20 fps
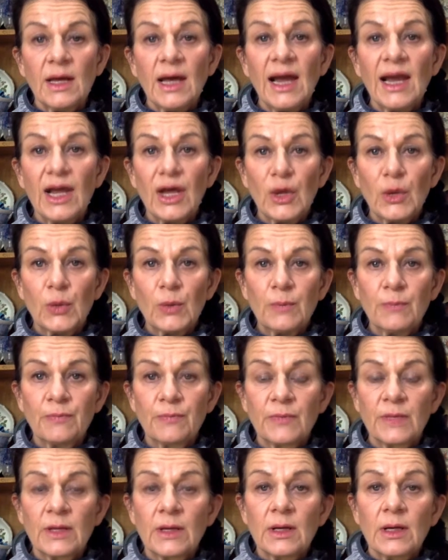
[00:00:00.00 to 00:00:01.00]
Hello.
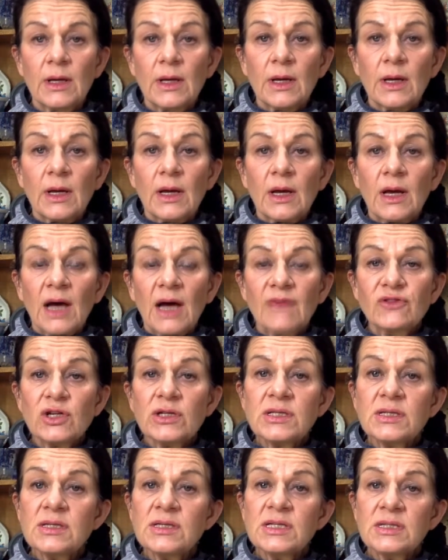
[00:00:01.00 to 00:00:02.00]
I've
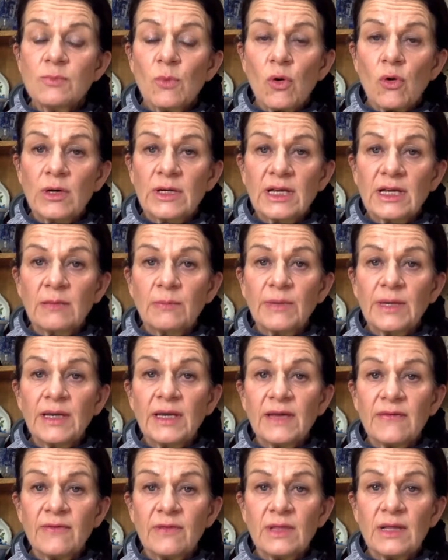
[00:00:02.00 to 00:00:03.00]
just this morning been
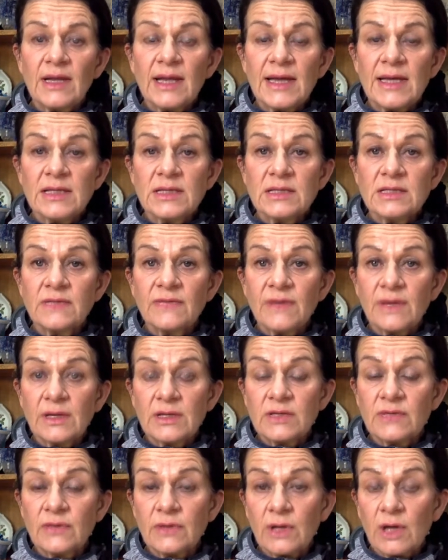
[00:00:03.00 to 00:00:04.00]
given the latest
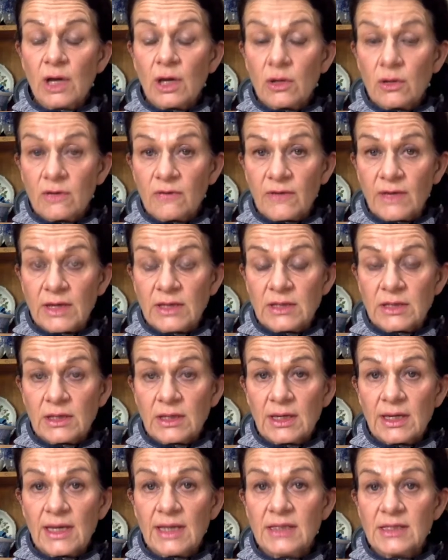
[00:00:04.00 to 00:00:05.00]
figures for COVID
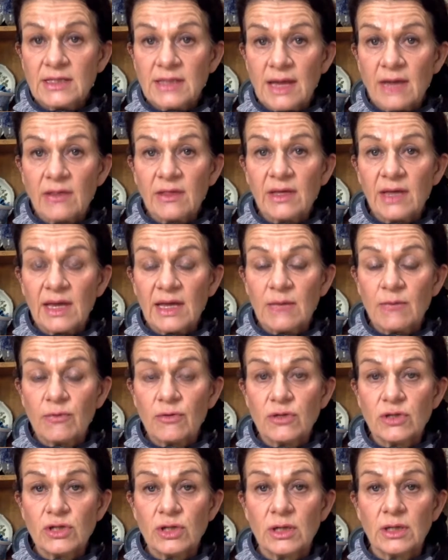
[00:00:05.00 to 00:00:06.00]
in South
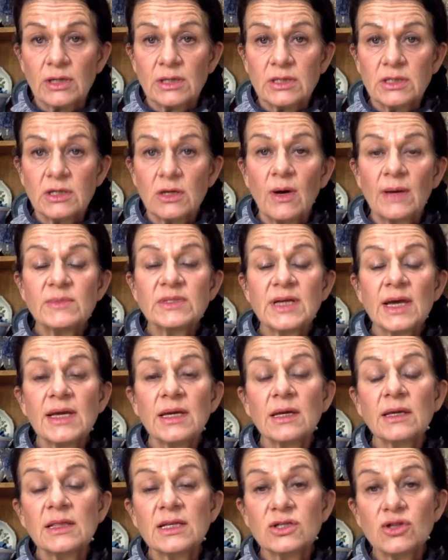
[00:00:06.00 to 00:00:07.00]
Cambridgeshire, so I'm
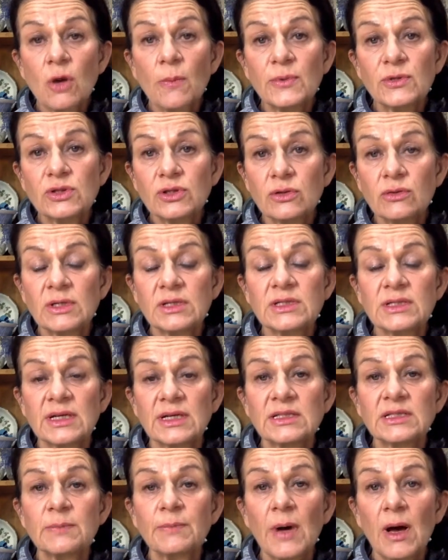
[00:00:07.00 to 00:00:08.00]
taking this opportunity
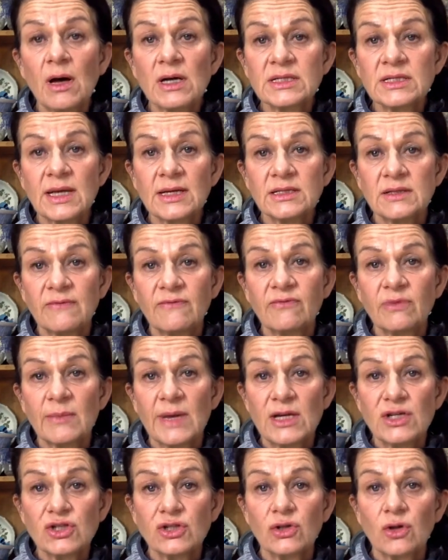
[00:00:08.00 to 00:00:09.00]
to pass that
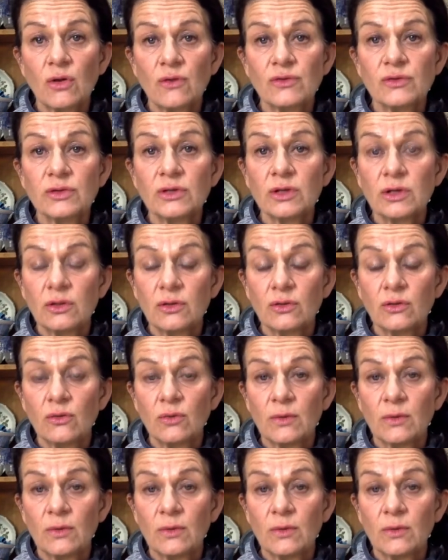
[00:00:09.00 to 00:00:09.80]
information on to you.